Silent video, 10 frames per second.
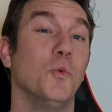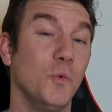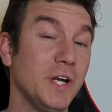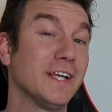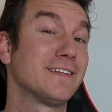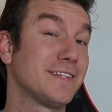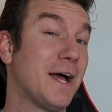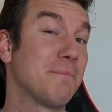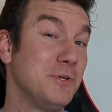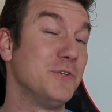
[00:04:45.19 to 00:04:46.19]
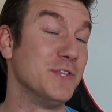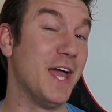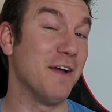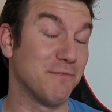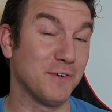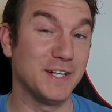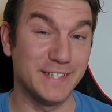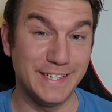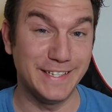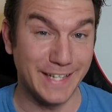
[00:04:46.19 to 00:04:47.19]
we could stop using that
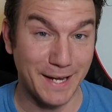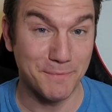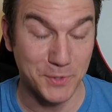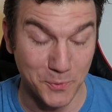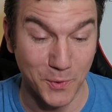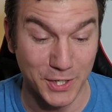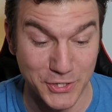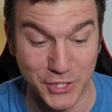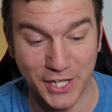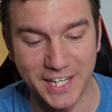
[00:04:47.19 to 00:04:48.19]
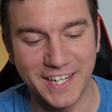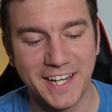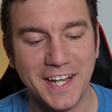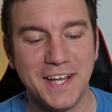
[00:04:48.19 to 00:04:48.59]
phrase anytime you want, John.